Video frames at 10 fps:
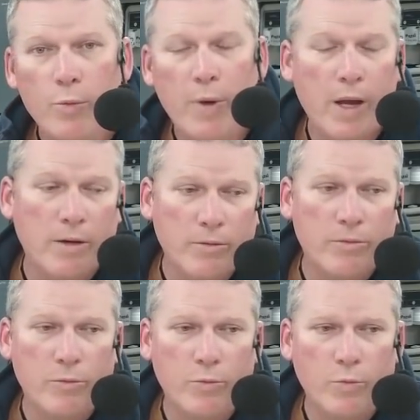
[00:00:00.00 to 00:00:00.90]
And
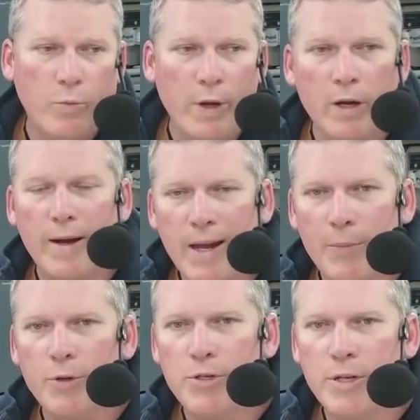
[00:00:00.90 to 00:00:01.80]
we are
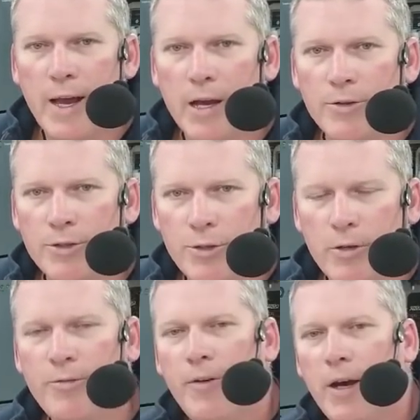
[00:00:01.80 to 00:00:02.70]
able to now
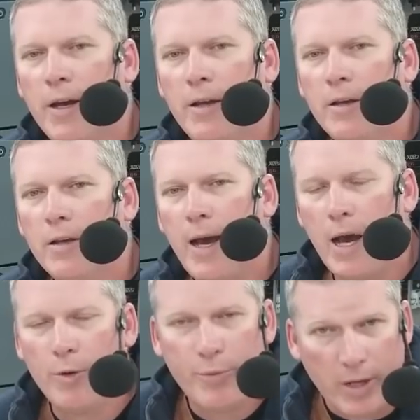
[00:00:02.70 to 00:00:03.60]
certify
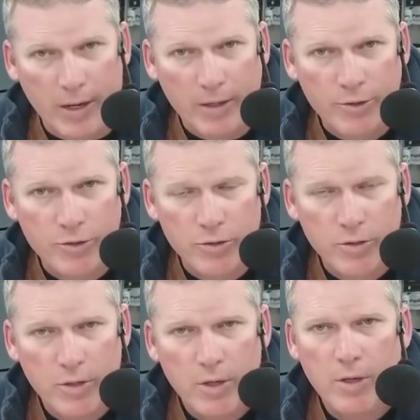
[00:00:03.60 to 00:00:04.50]
our products
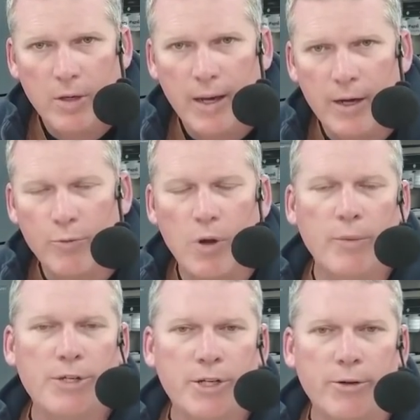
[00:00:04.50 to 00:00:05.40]
and our raw
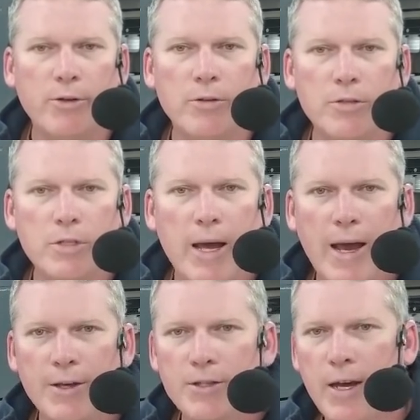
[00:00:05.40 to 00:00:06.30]
materials
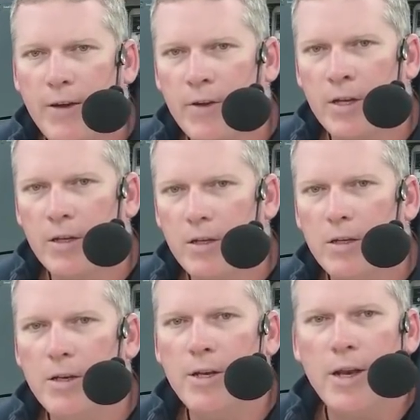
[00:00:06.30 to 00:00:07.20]
as having
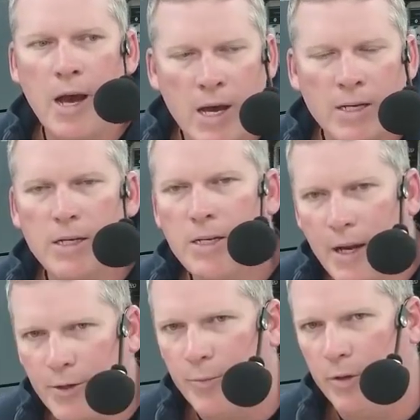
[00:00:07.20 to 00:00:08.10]

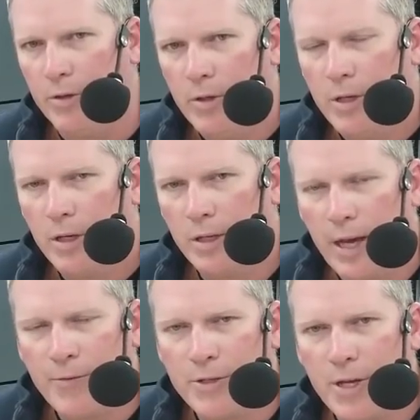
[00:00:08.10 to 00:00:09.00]
non-detectable
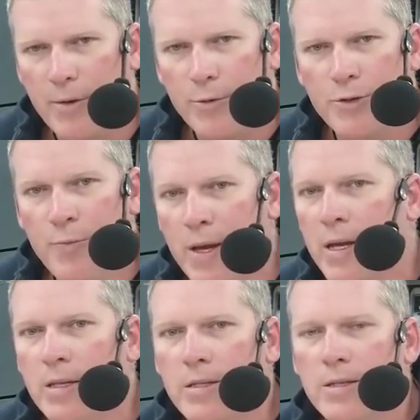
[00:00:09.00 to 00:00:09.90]
glyphosate, which
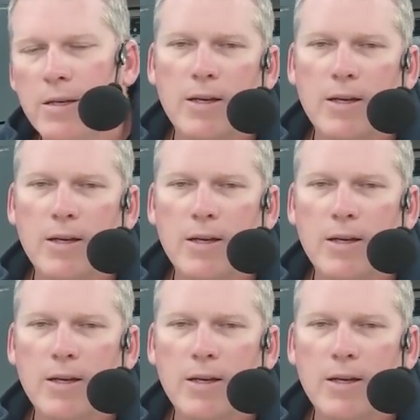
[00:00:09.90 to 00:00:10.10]
means